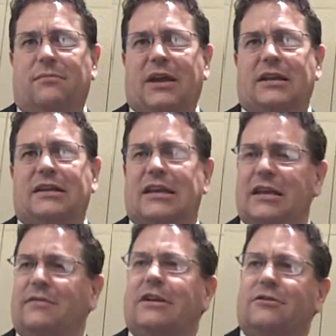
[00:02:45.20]
made the
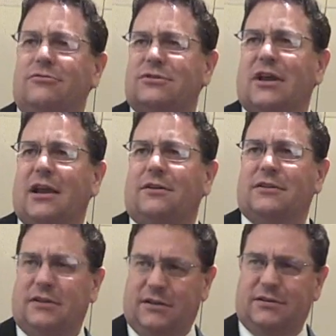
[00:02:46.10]
evening news
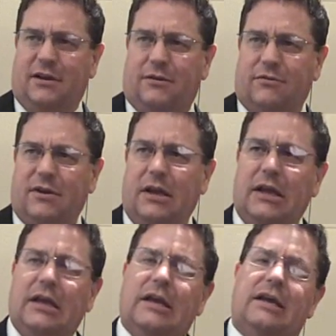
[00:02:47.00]
cycle in this country.
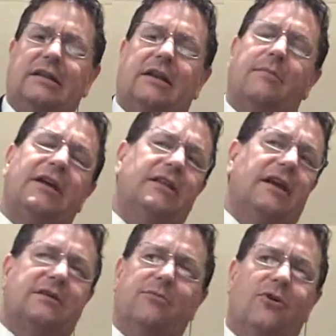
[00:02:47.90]
Then it made the
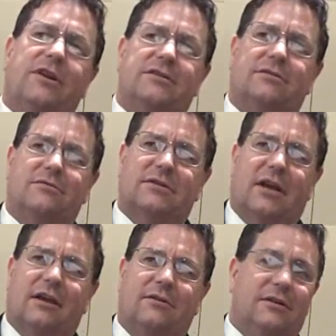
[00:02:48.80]
next morning's news
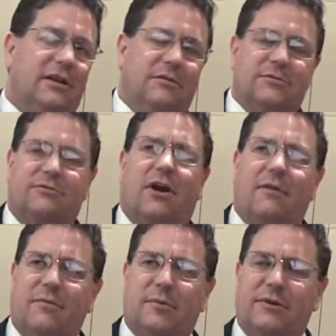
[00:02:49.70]
cycle, and then it was
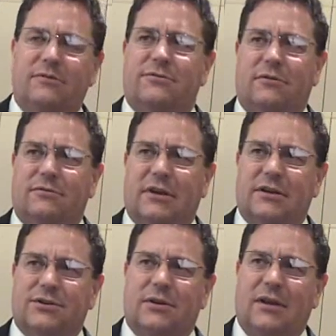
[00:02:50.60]
dropped from the news
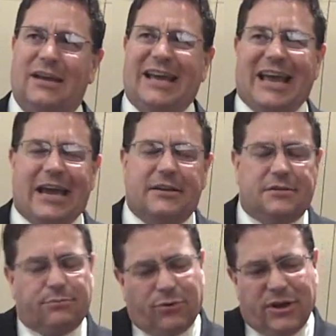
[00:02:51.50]
rotation
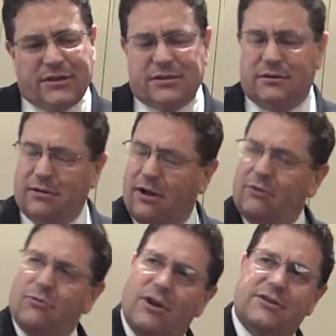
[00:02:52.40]
as the press
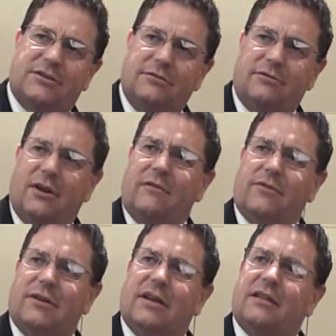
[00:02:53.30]
all rushed to
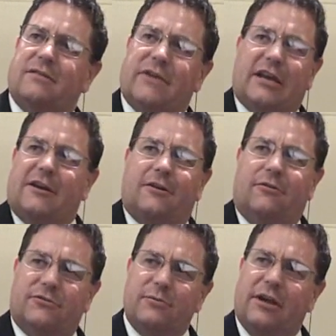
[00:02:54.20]
cover the death of Anna
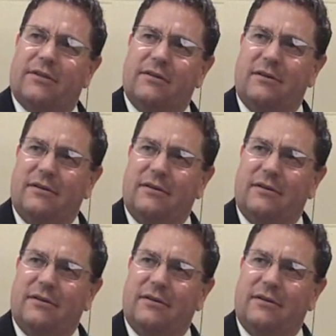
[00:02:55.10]
Nicole Smith.